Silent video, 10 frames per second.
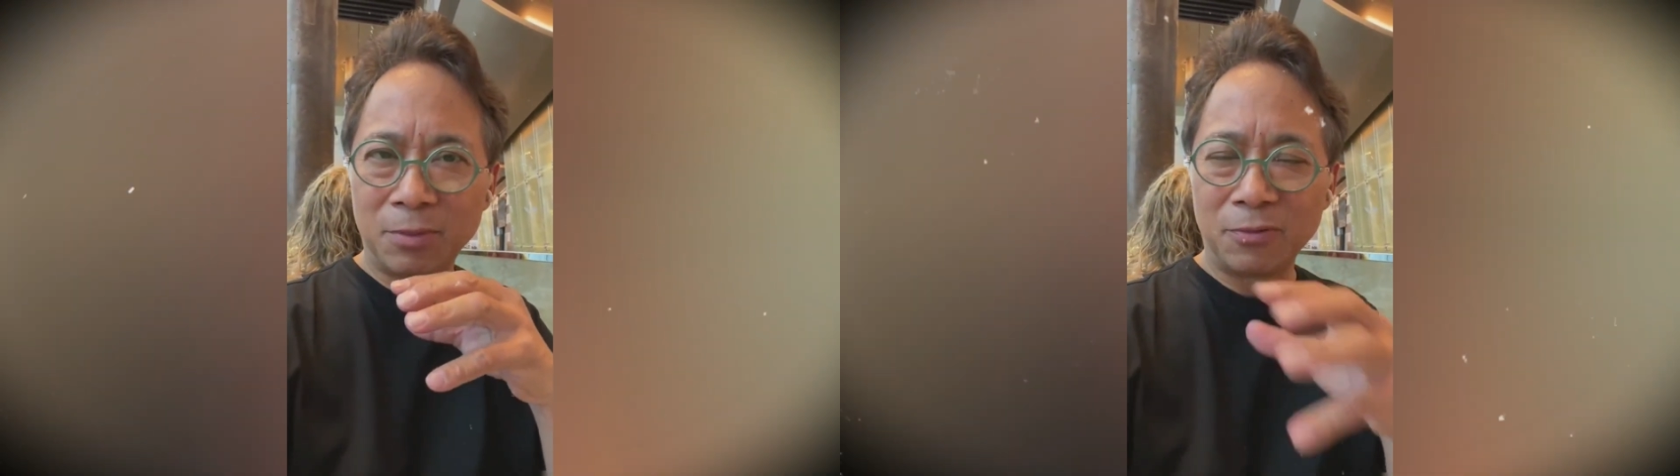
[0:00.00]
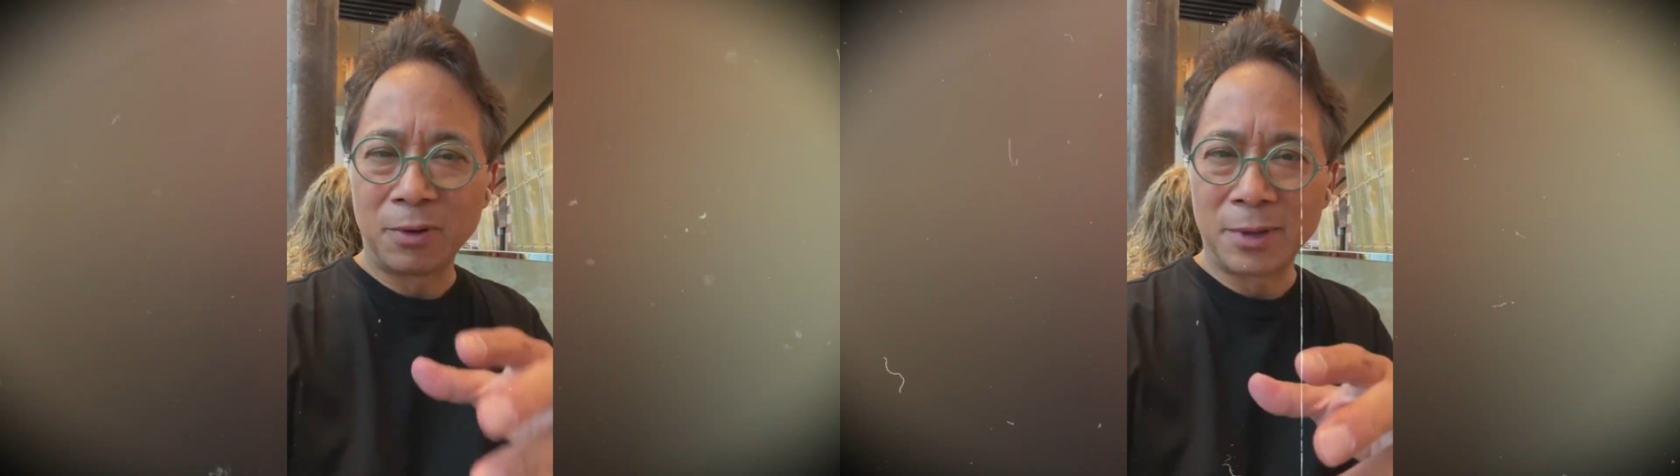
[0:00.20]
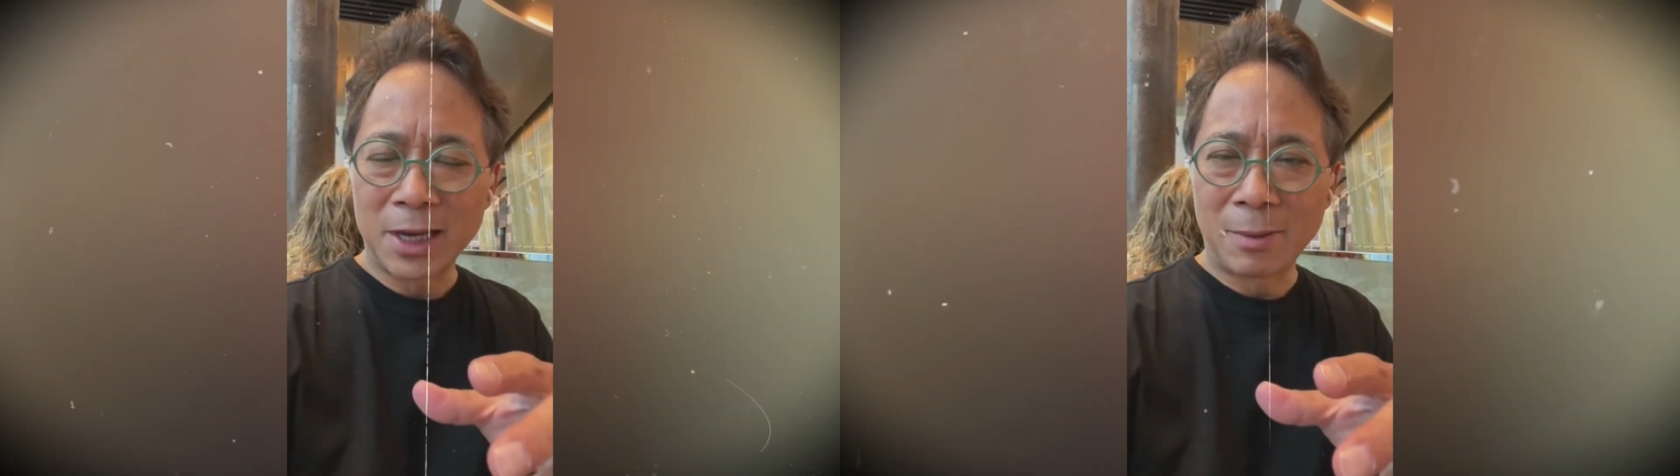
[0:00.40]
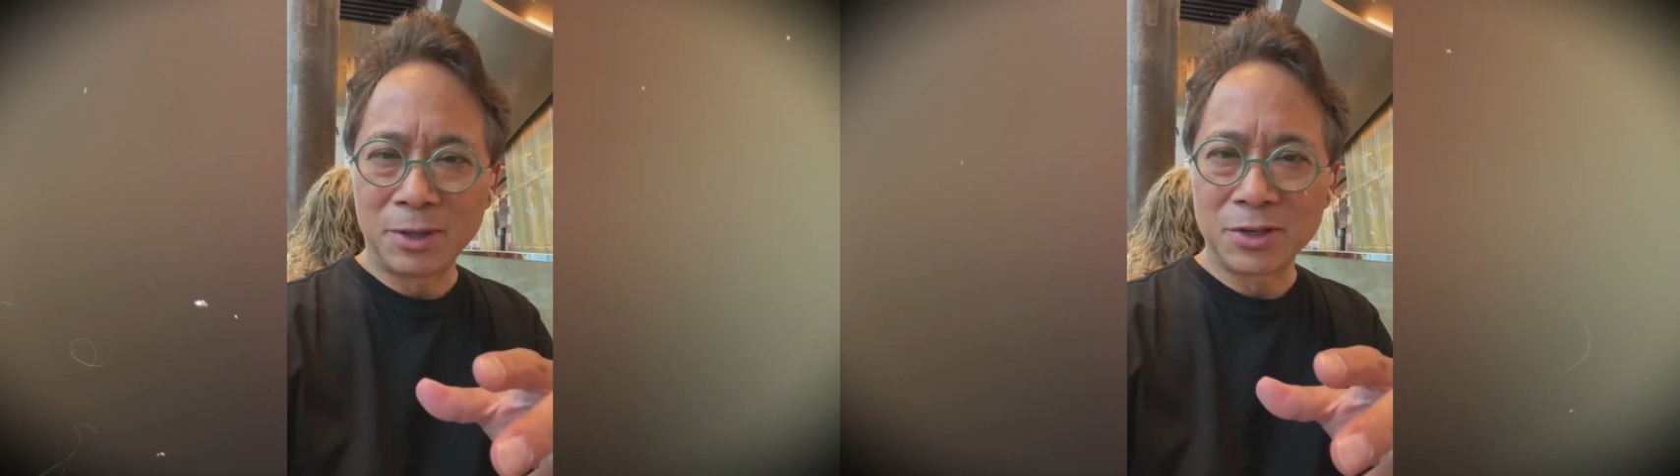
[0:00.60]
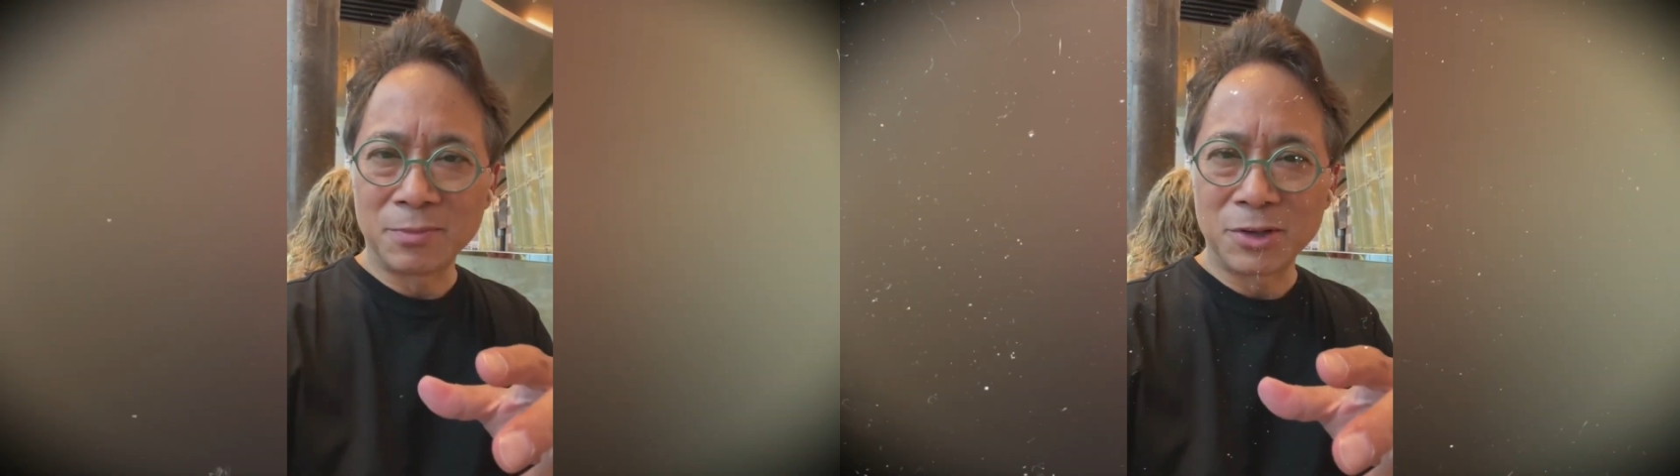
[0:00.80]
improve your
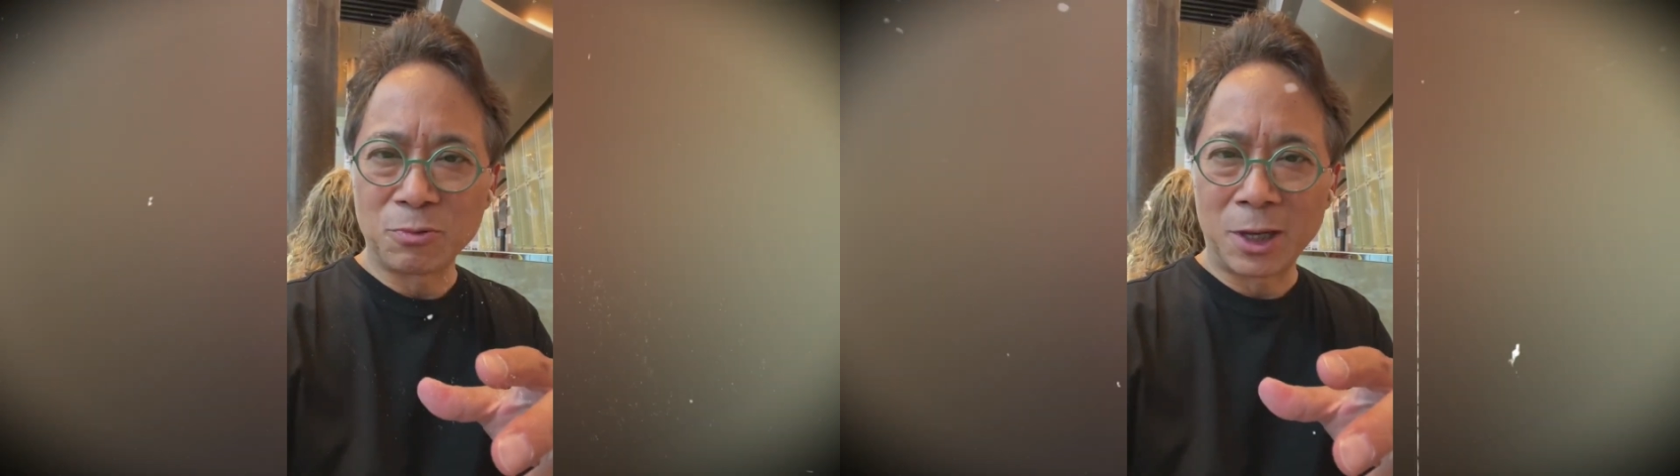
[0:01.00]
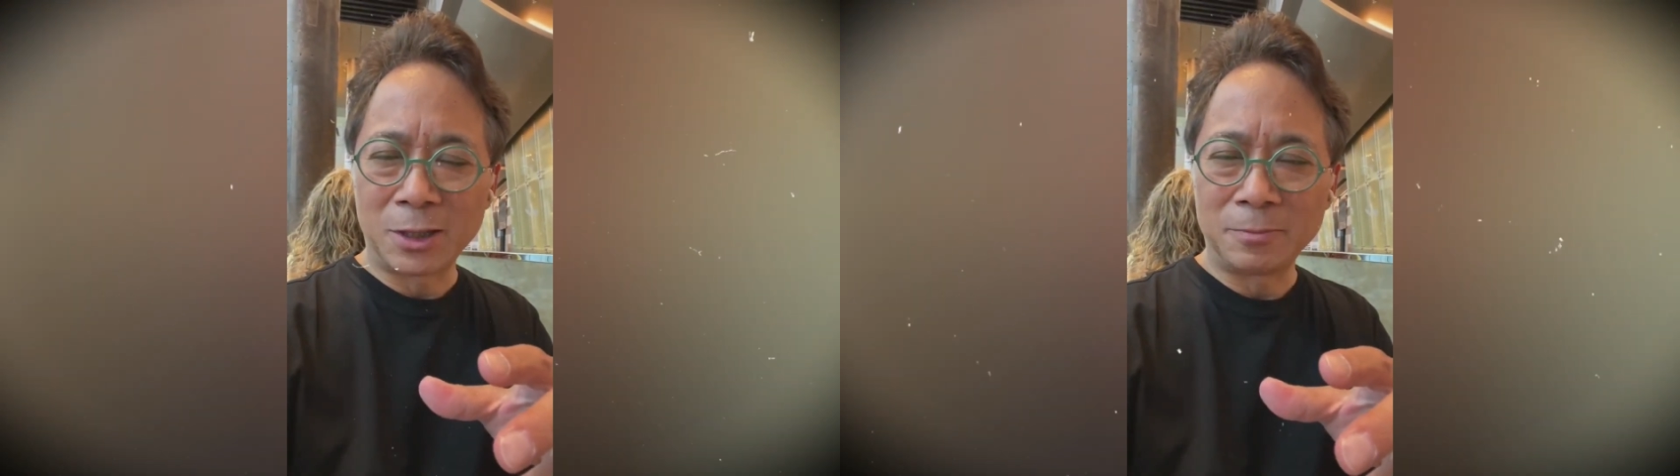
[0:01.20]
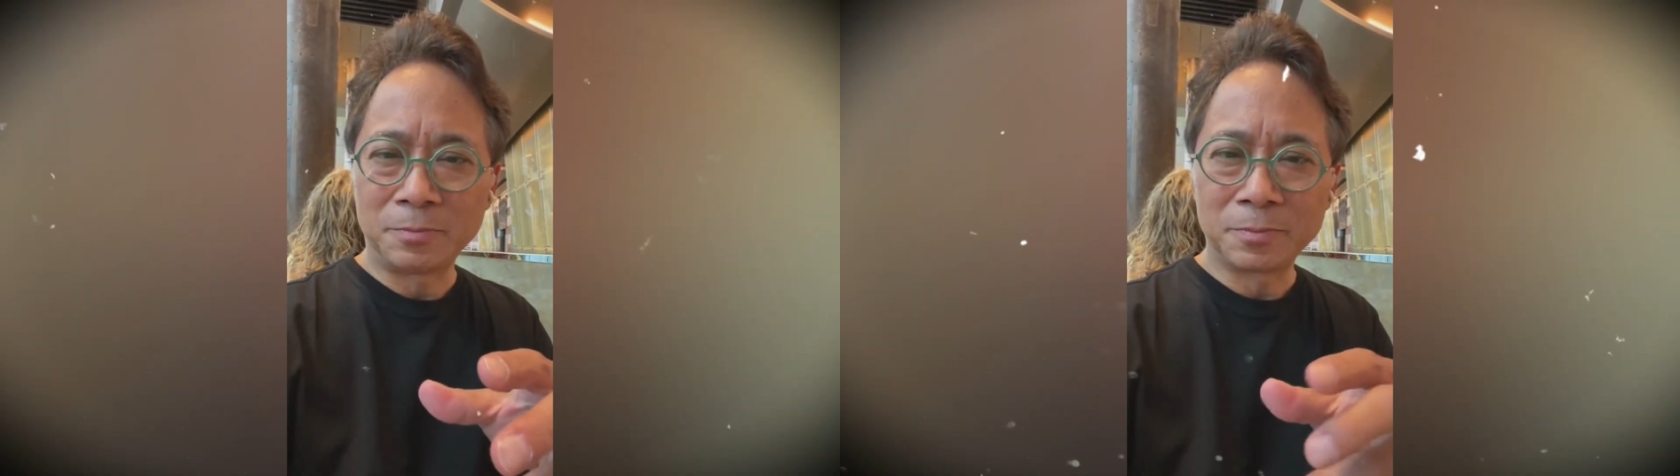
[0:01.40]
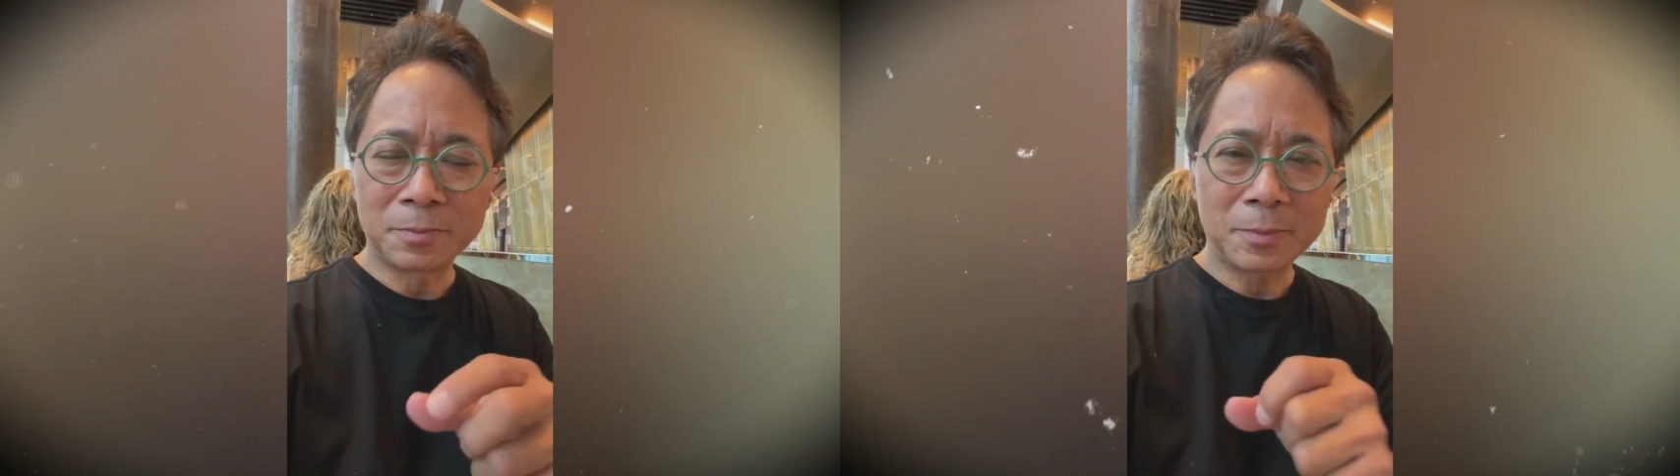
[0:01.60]
metabolism as well,